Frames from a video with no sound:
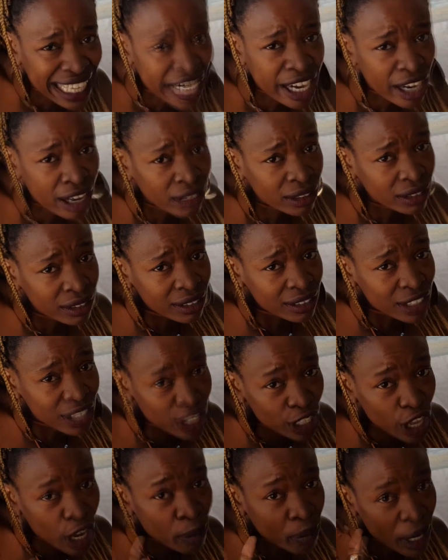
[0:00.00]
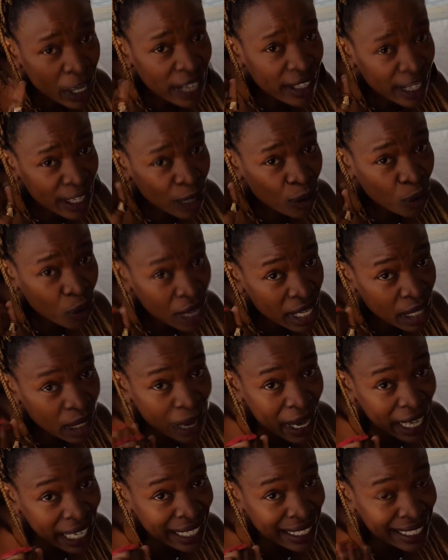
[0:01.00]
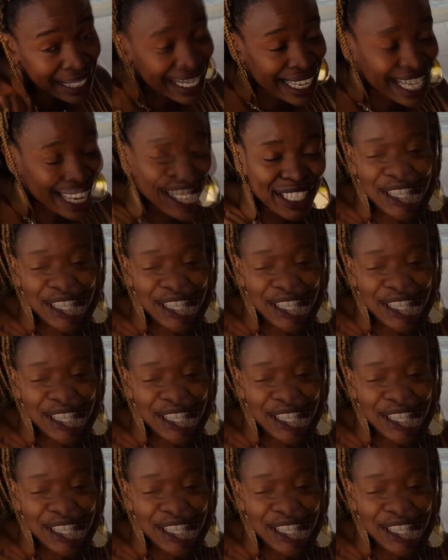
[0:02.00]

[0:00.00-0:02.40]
there. It's a lot better than it was back in the day.